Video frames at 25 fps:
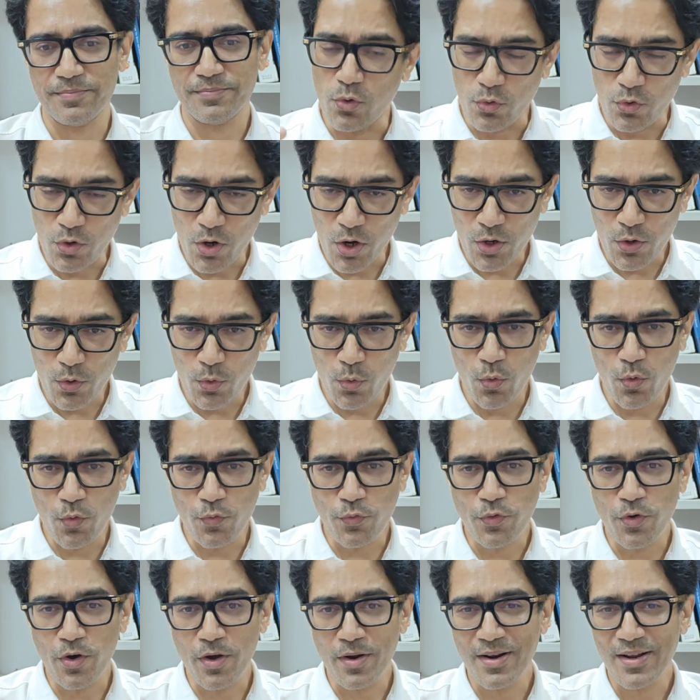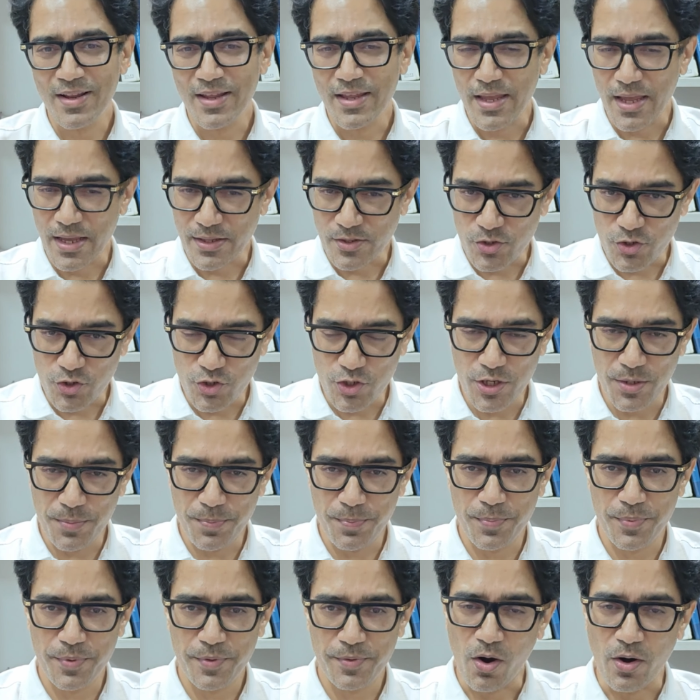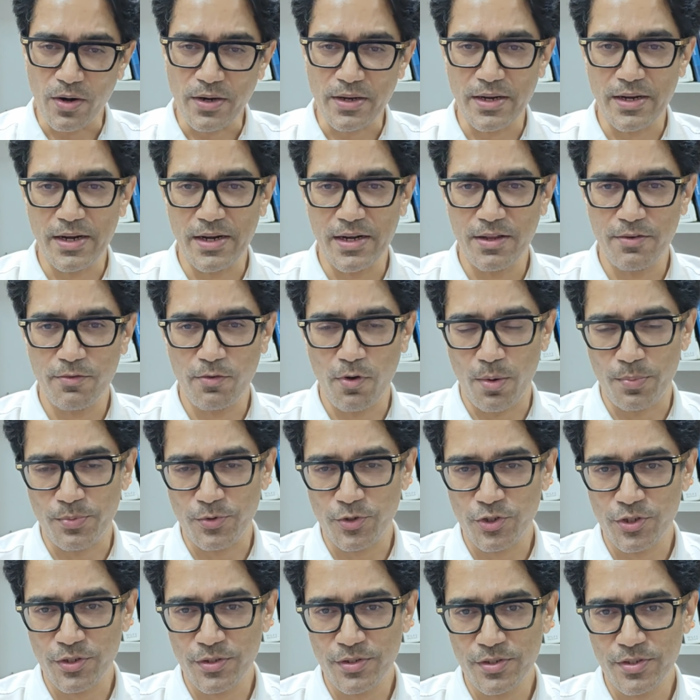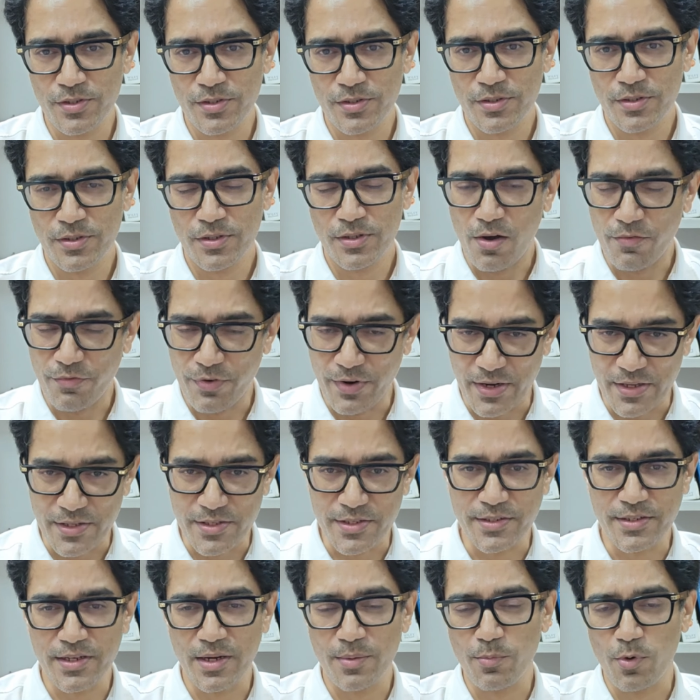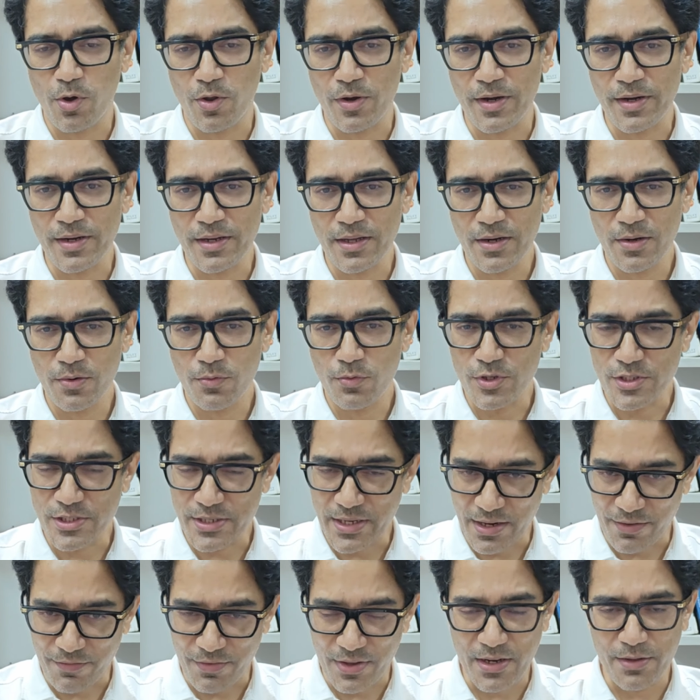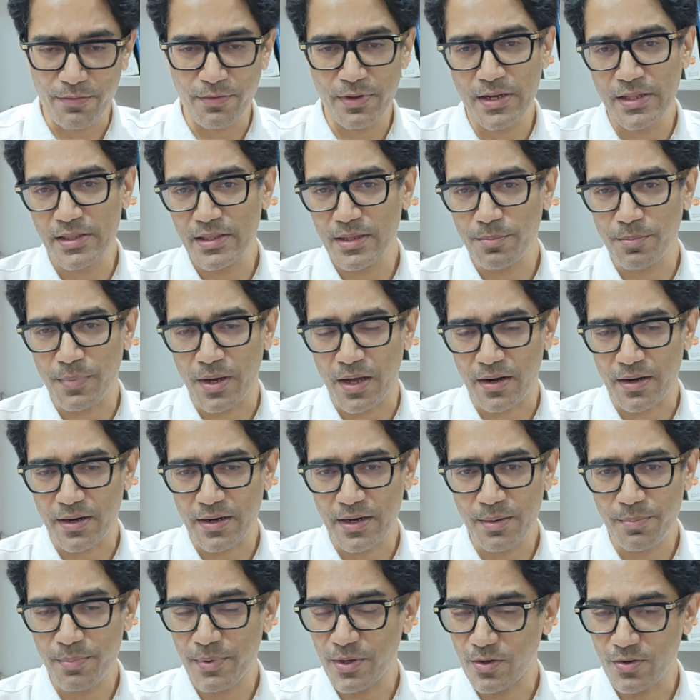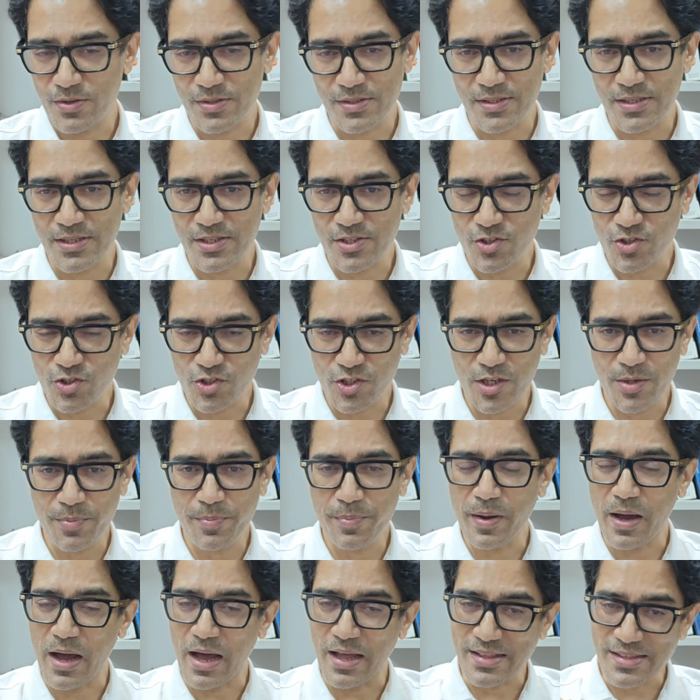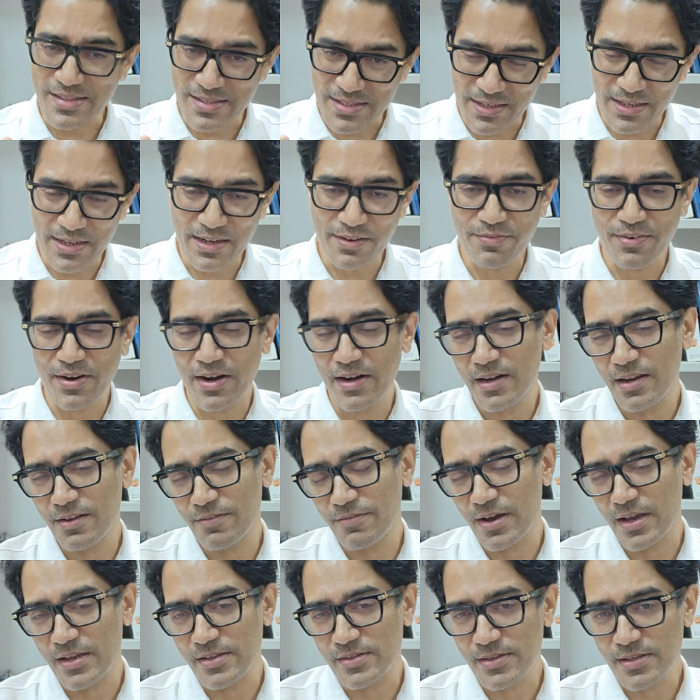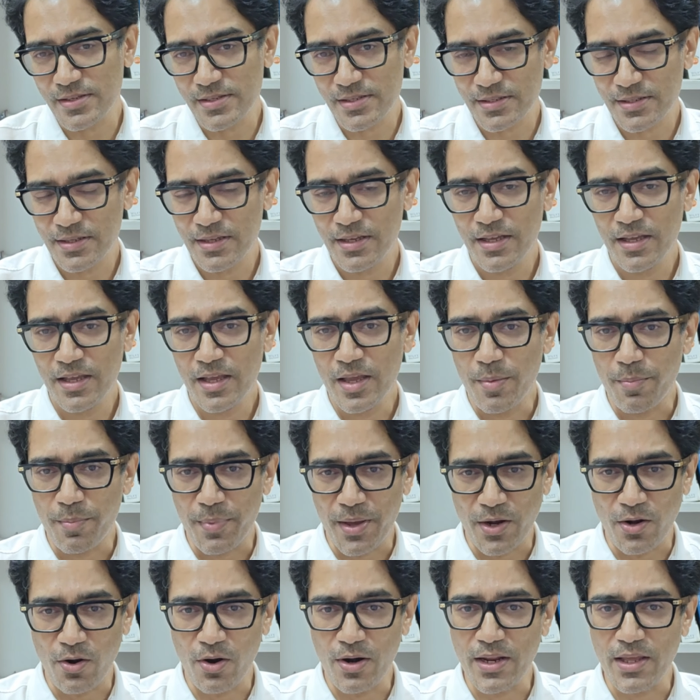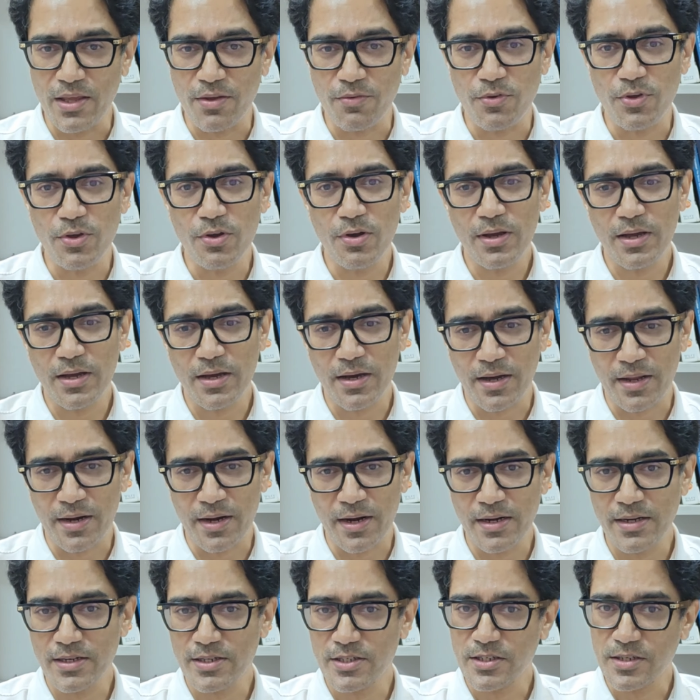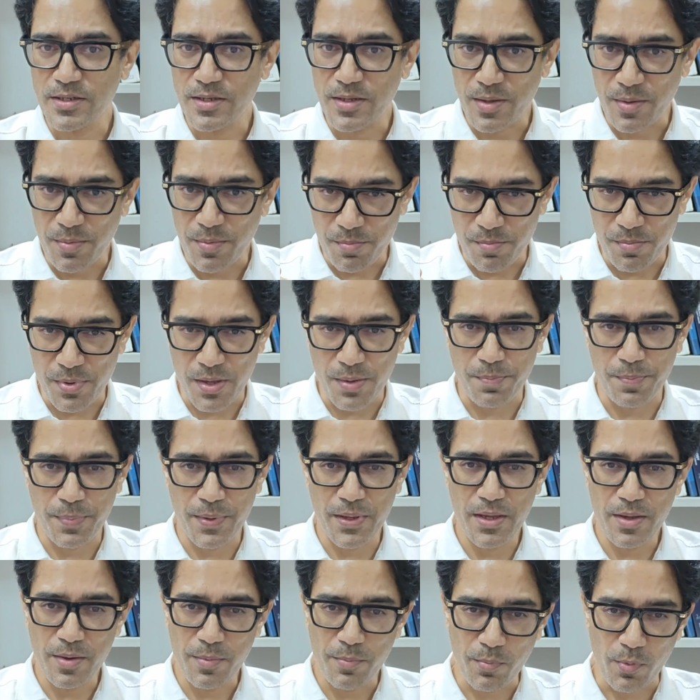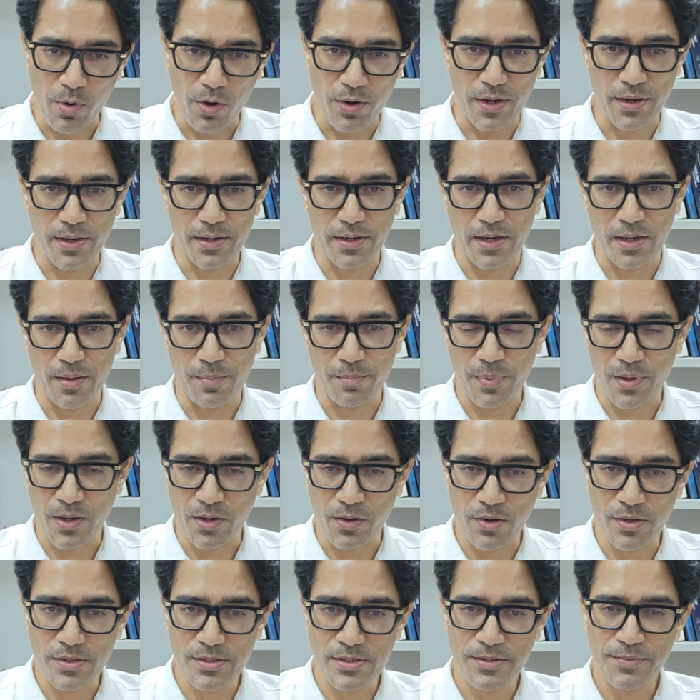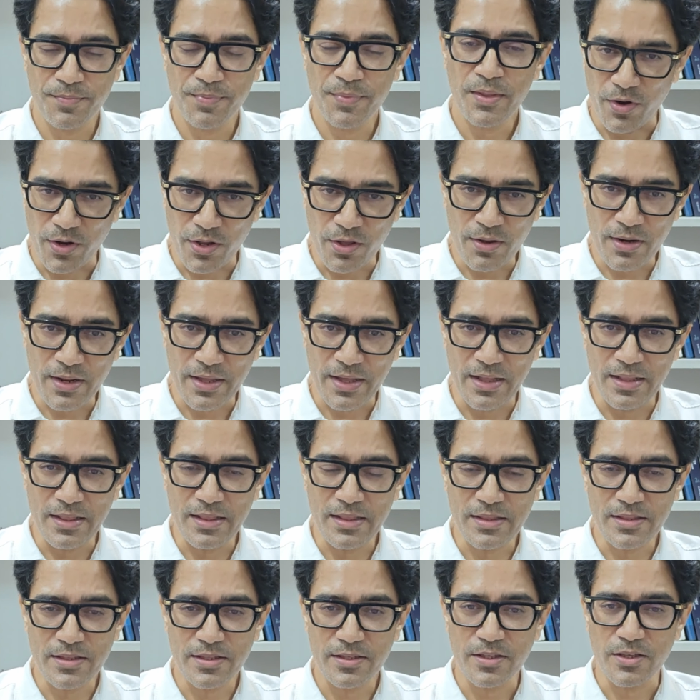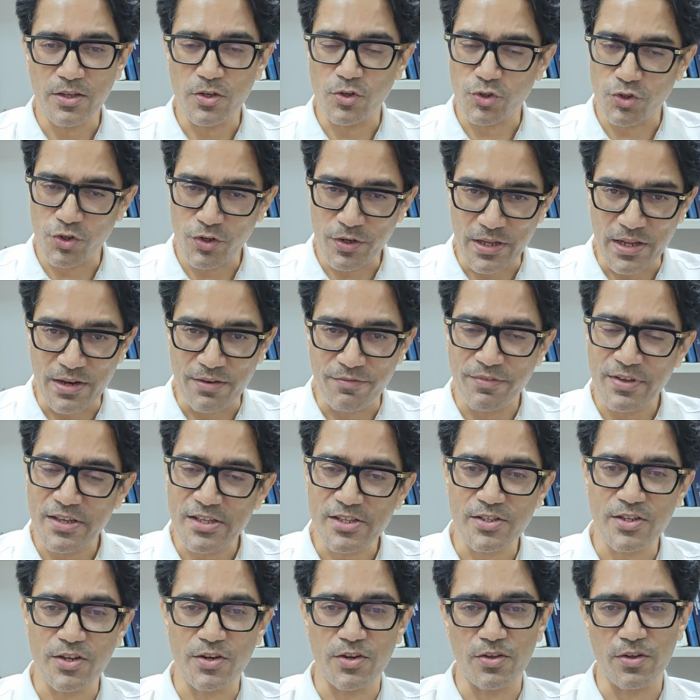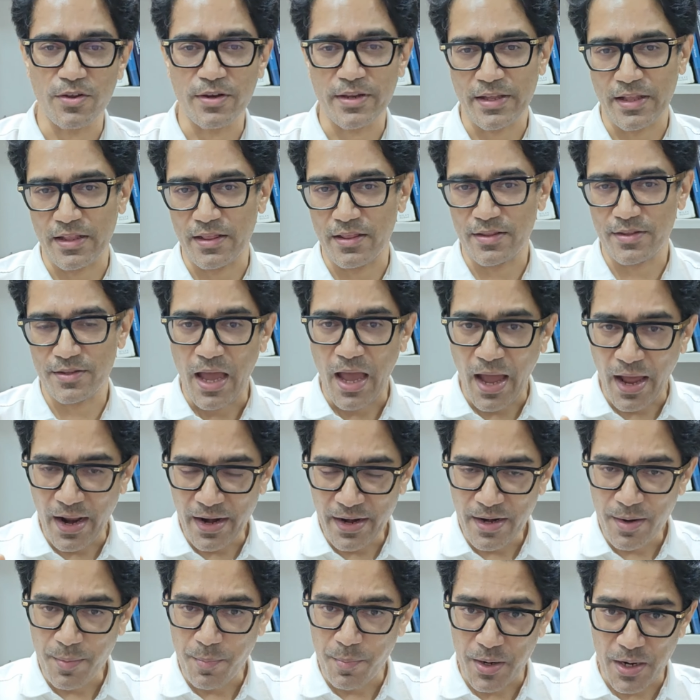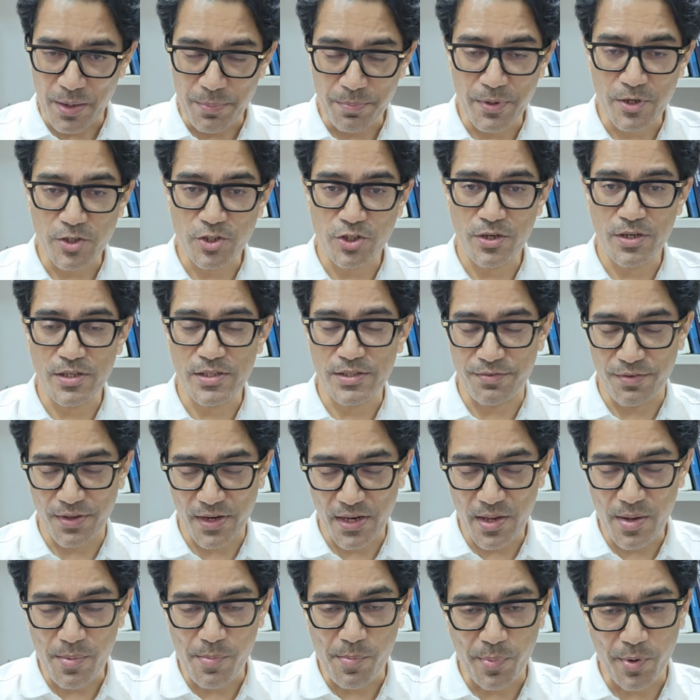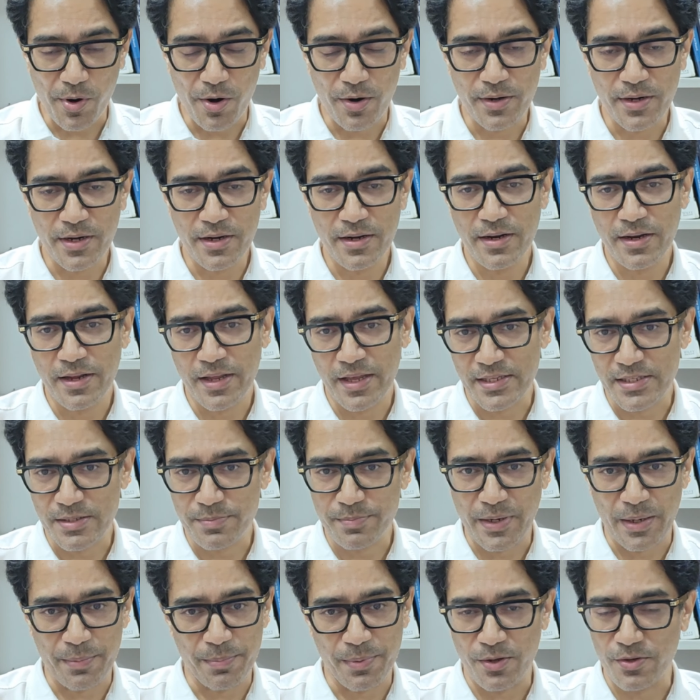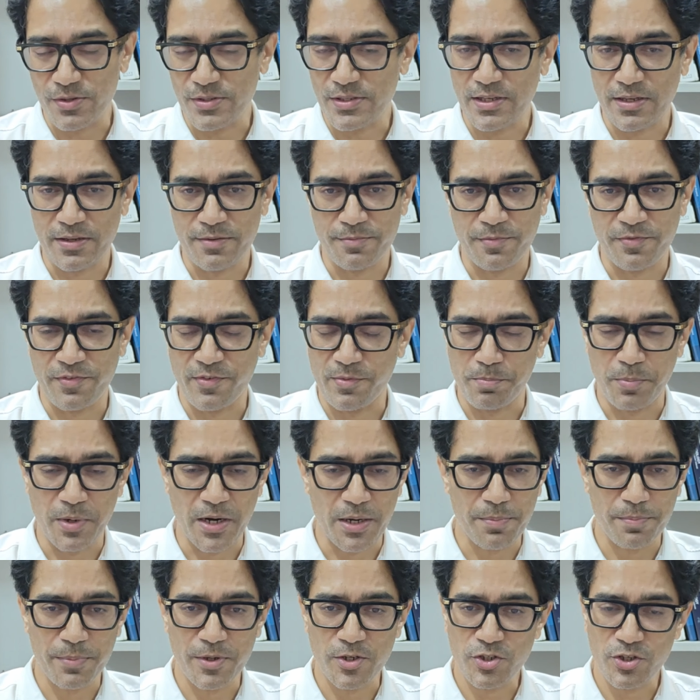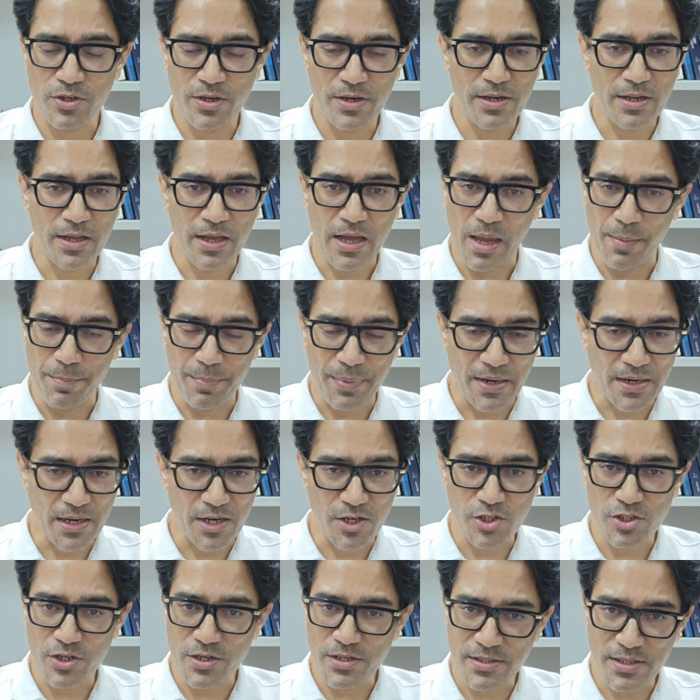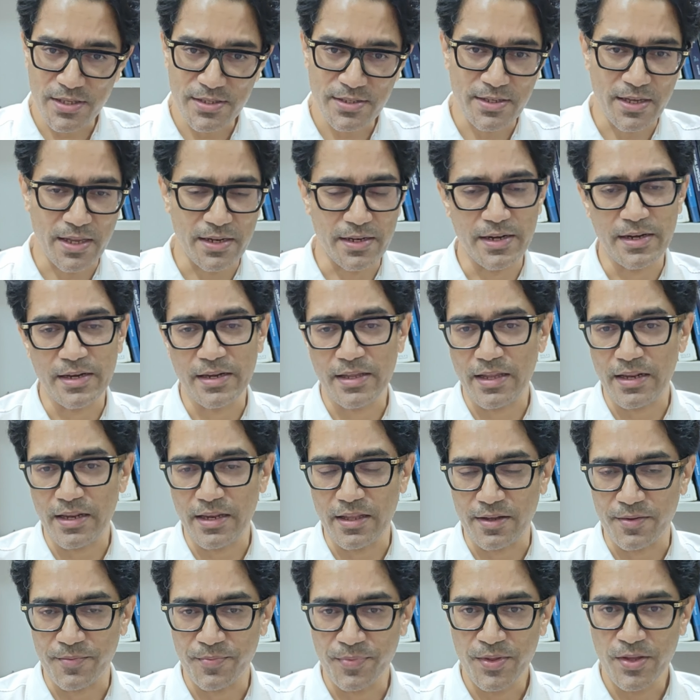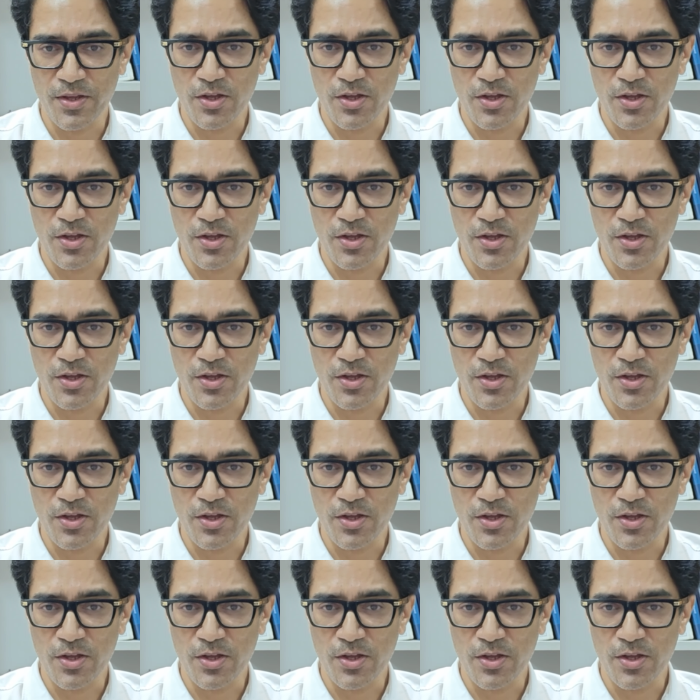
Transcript: Do not go for a cheap alternative options of a digital monitor which are available in the market, because these cheap uncertified devices may not give you a correct BP monitoring. Because for your health, you should invest in your health, and blood pressure is very important aspect, because blood pressure, hypertension is a silent killer.